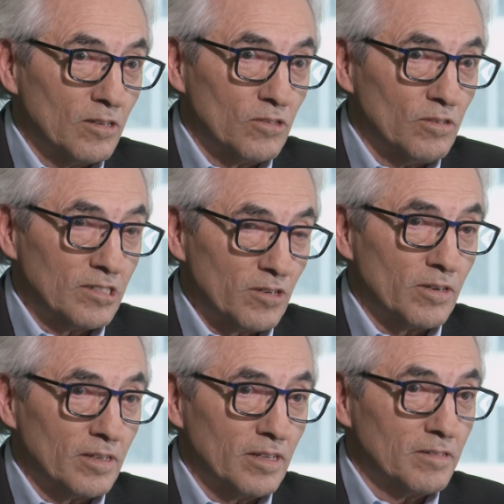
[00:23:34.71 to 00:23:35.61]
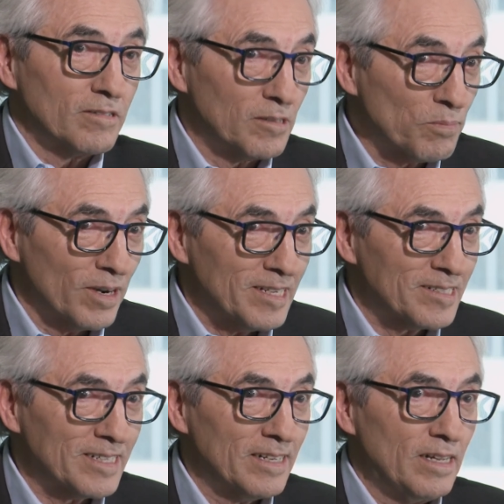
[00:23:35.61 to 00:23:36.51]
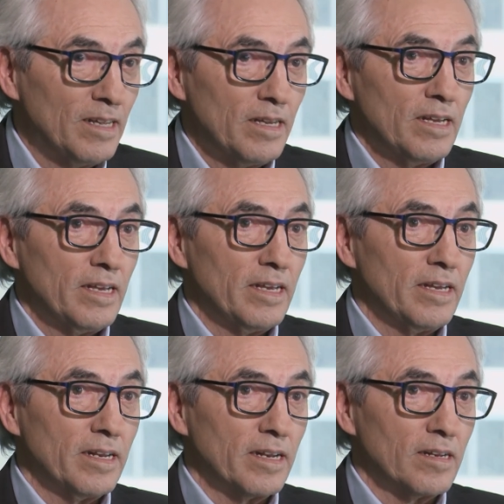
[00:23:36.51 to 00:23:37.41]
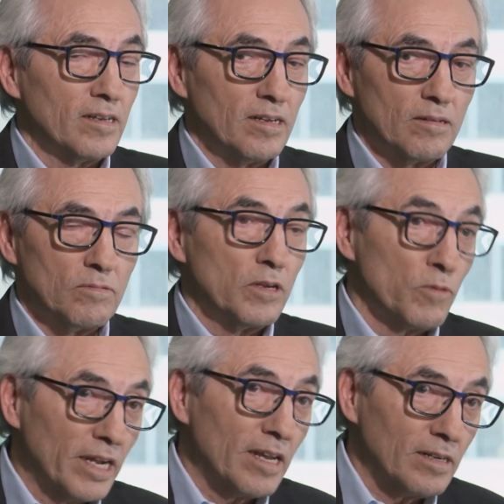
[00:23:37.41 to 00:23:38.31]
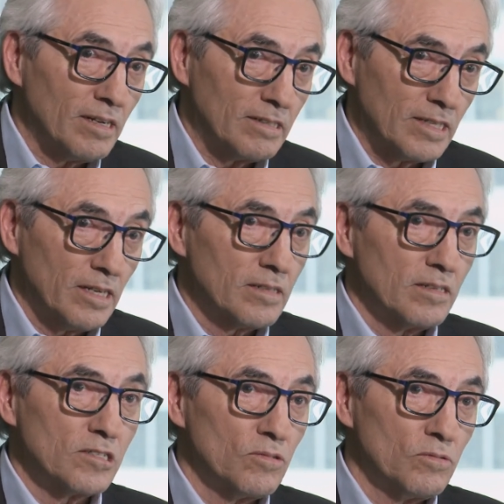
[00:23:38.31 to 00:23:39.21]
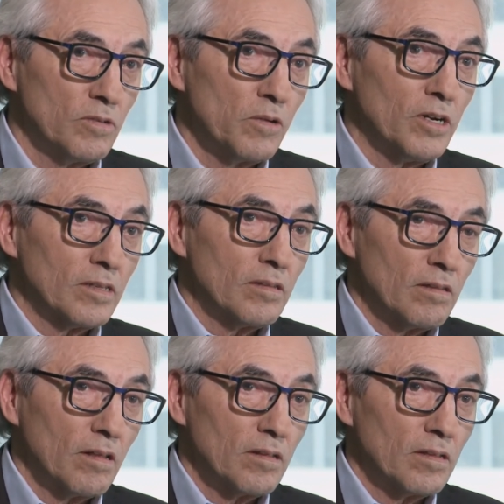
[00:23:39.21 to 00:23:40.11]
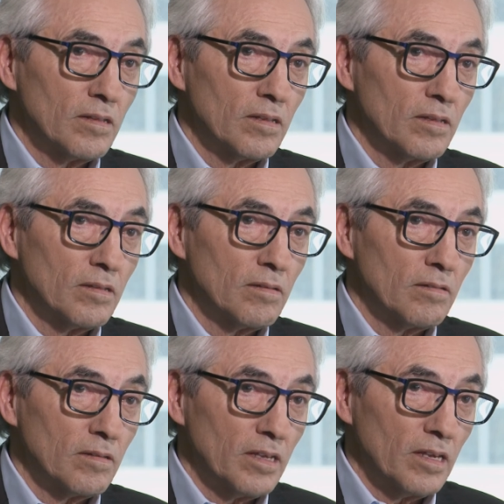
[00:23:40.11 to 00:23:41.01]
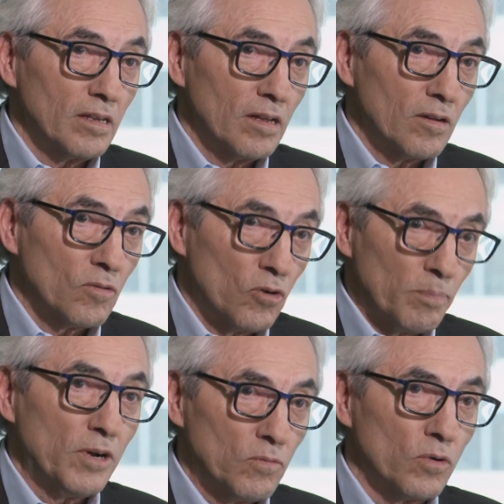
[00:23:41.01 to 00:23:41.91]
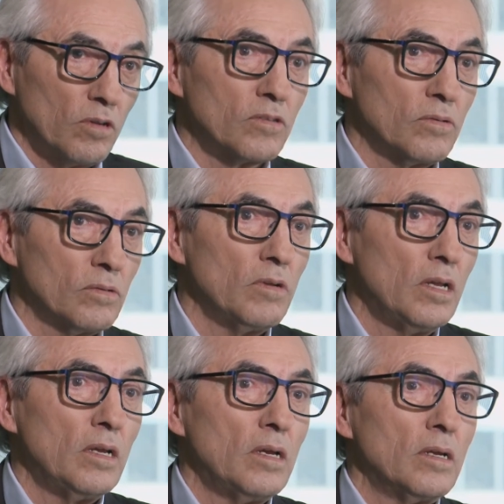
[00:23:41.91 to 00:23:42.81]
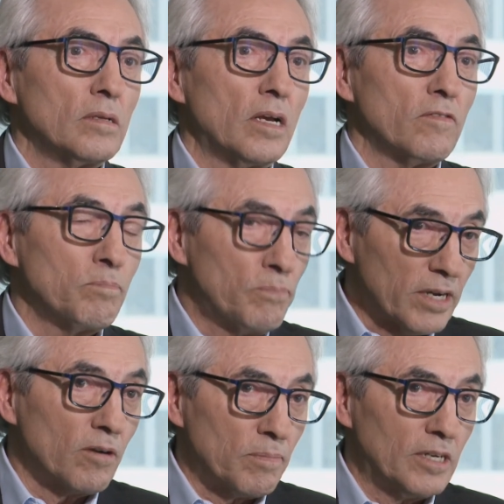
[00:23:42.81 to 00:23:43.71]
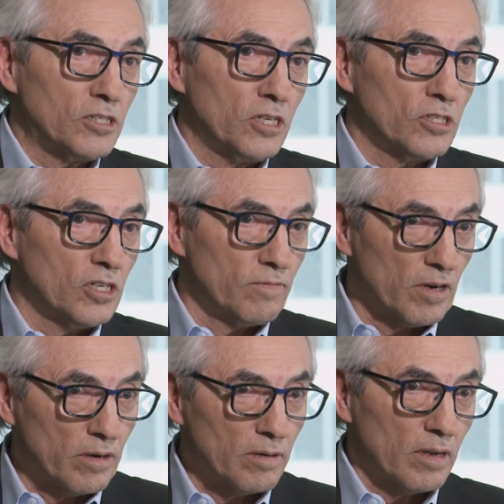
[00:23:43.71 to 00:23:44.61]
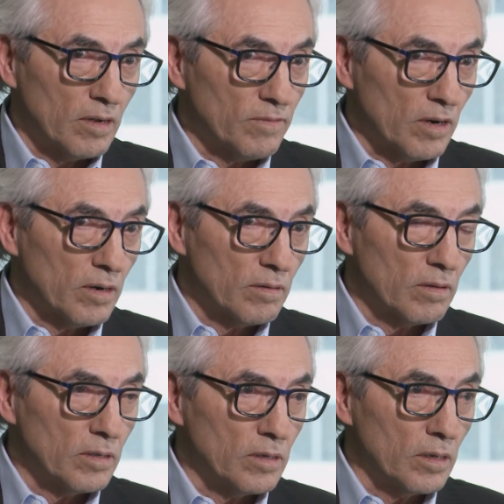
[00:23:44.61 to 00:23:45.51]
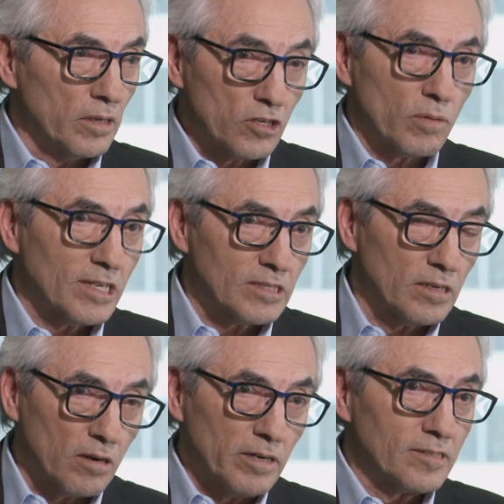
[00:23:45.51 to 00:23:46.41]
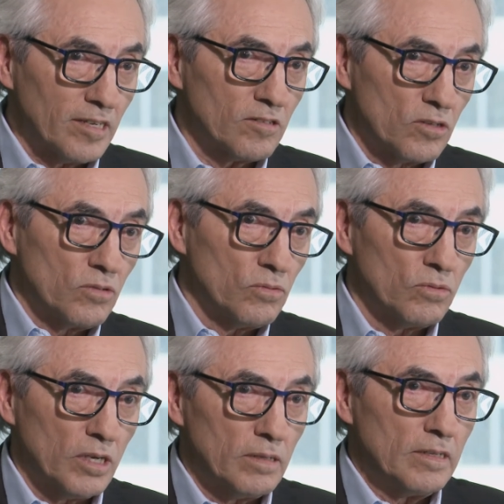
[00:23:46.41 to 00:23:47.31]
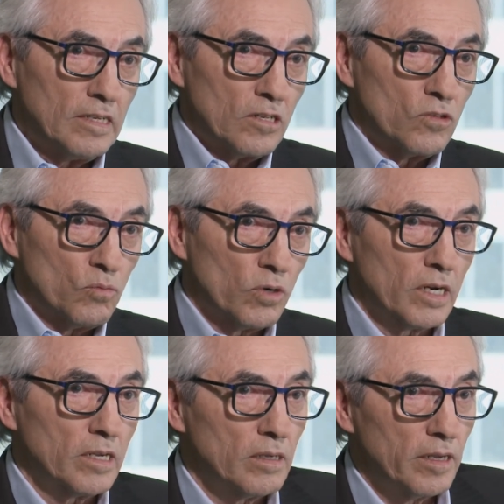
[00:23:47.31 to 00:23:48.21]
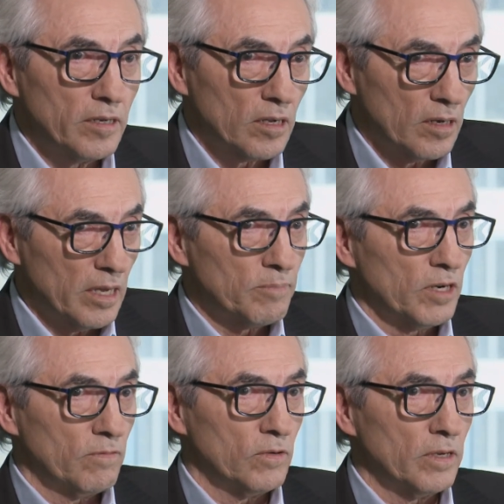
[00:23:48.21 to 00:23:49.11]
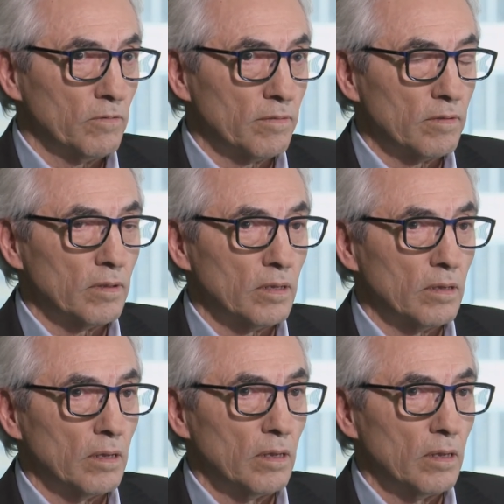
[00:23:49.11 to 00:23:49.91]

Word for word: to uncertainty, there's a price. And uh, we recognize that. And so we want the corporate world to have a better appreciation of our, of our interest and our intent to, uh, to work in a collaborative way with, uh,